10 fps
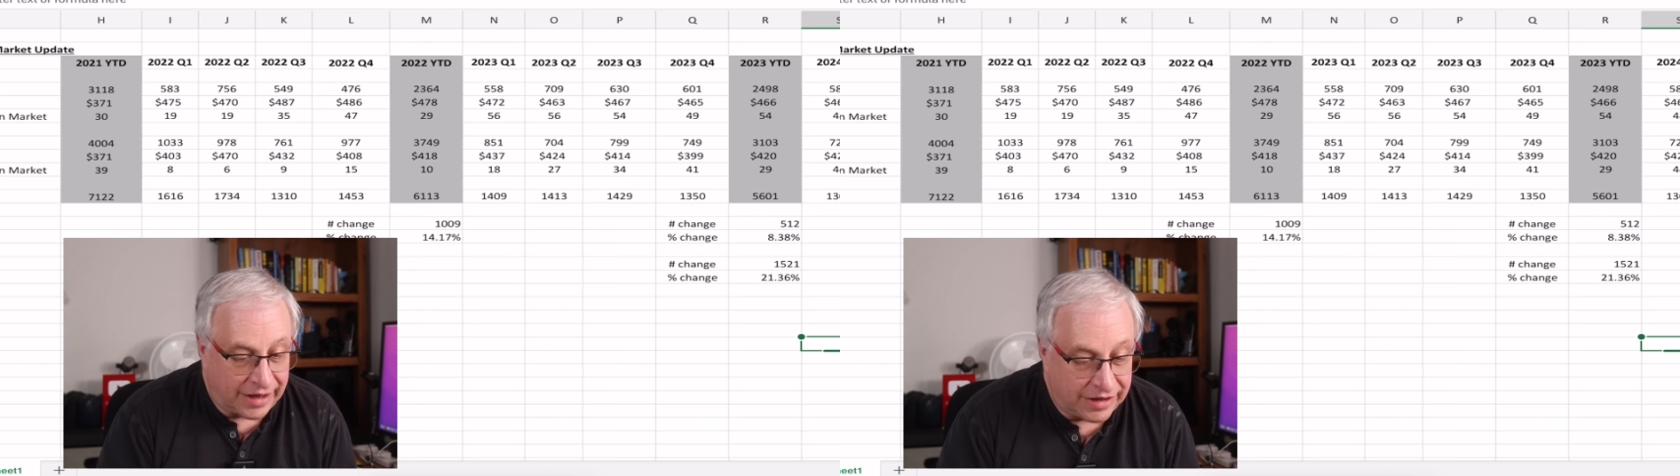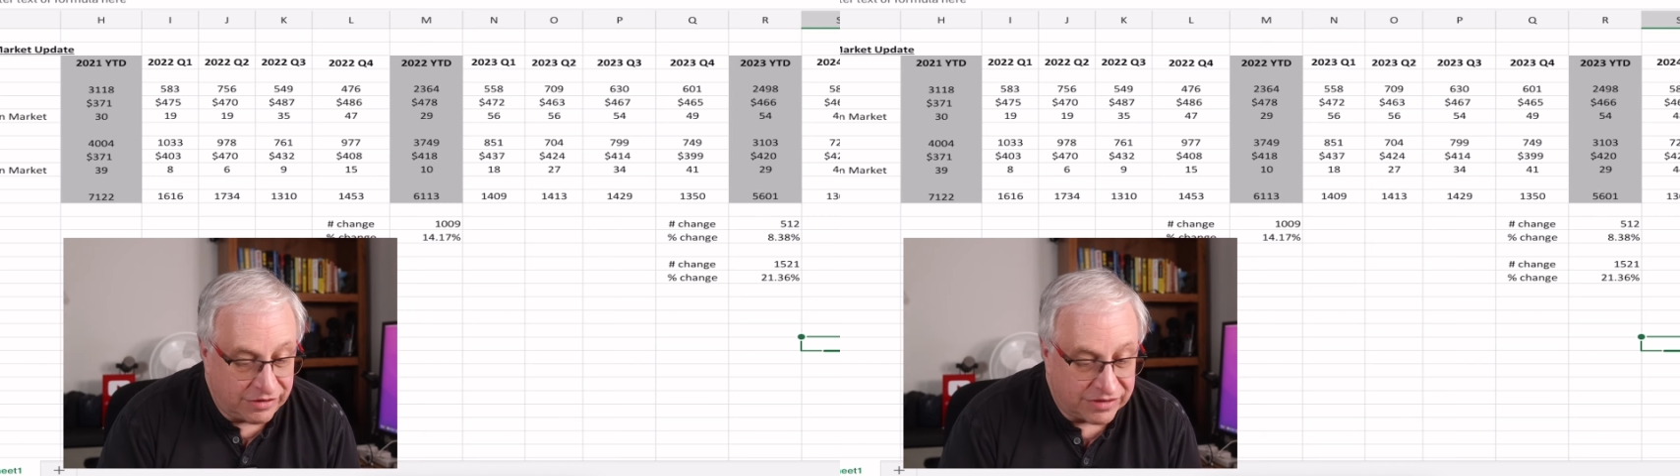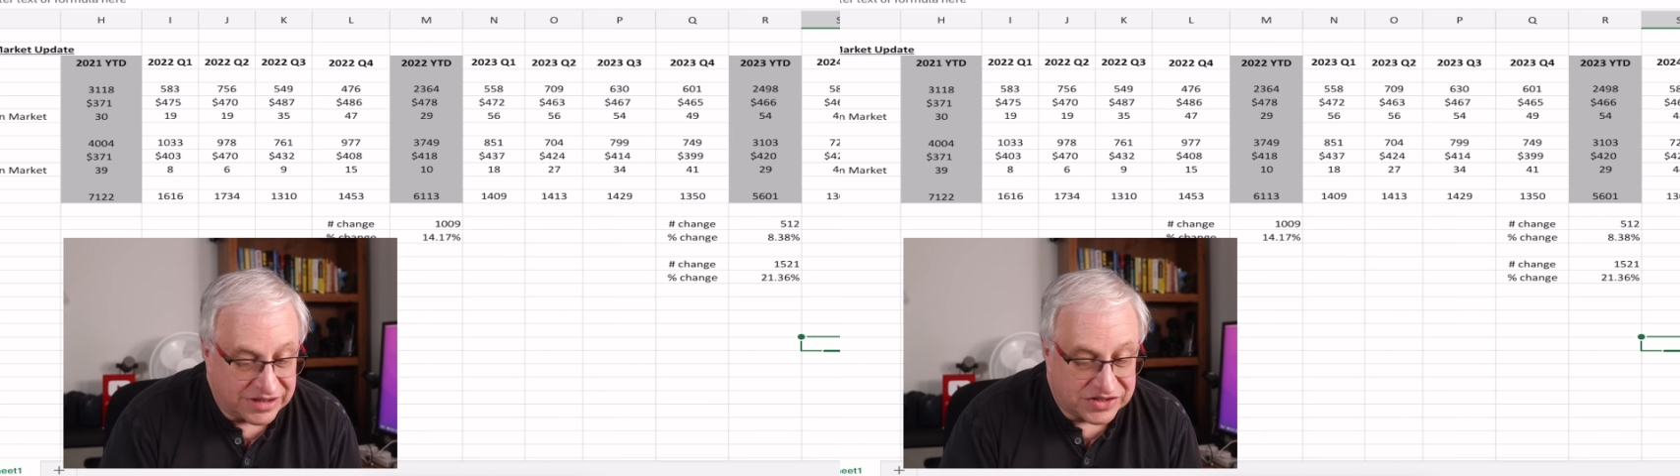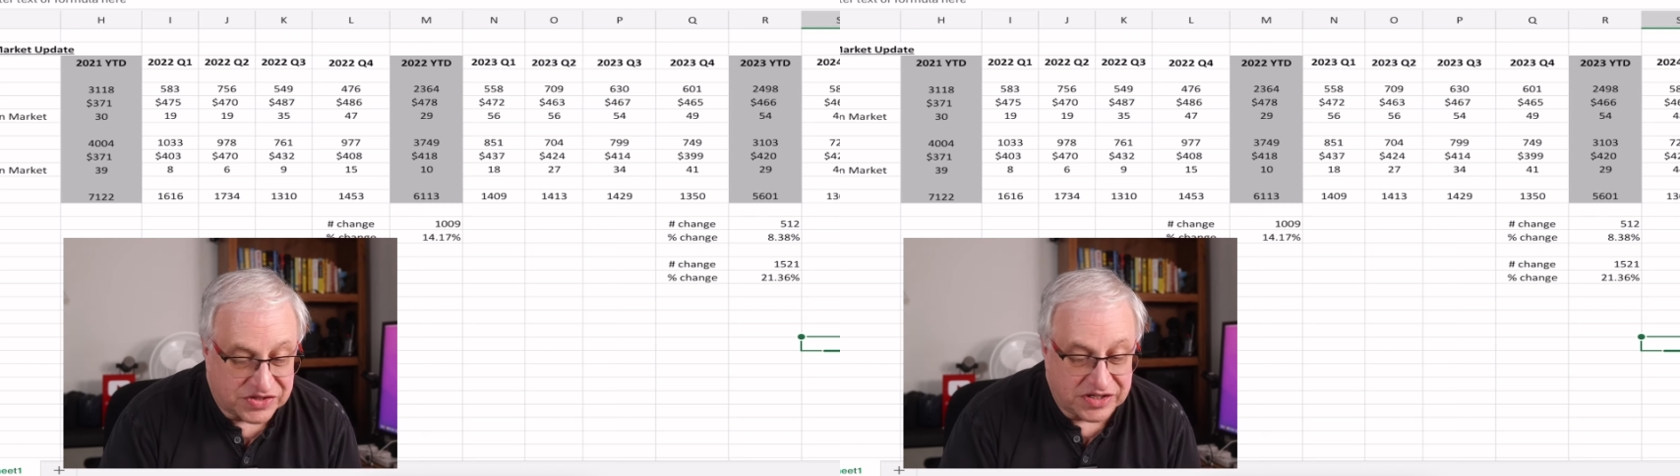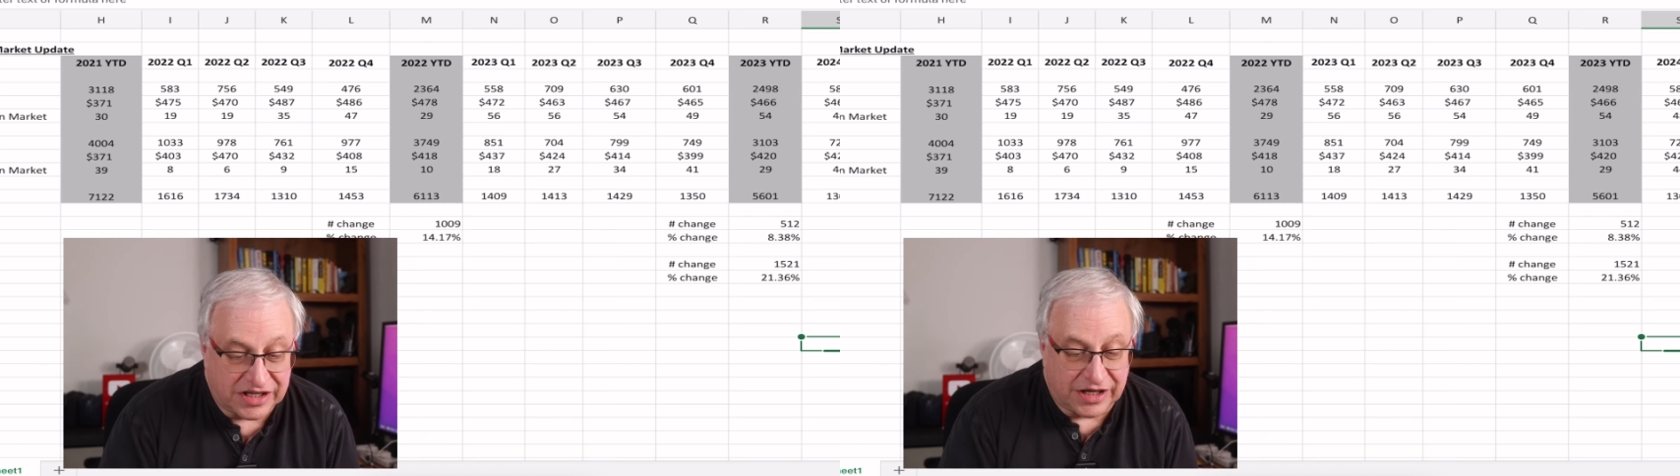And you can
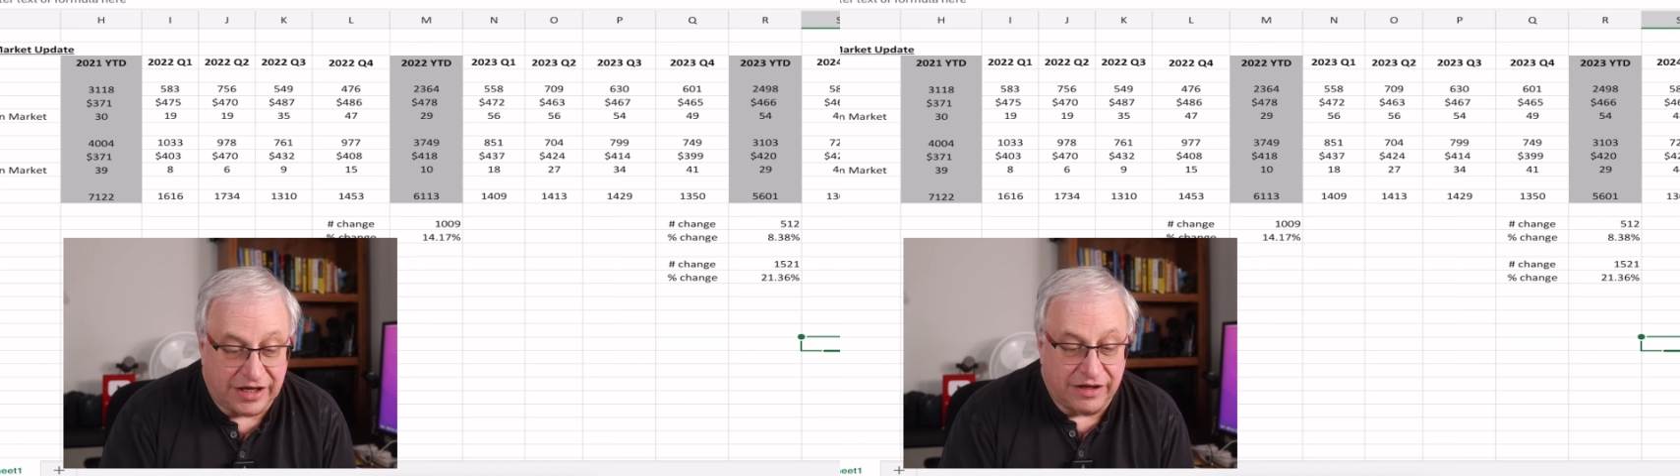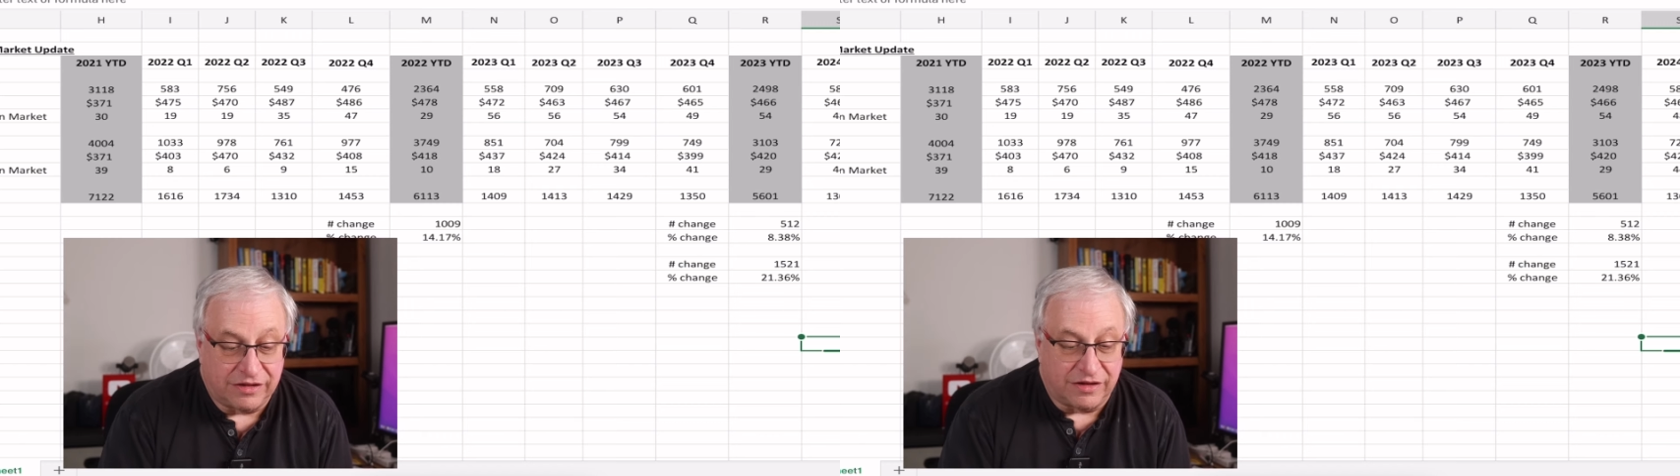see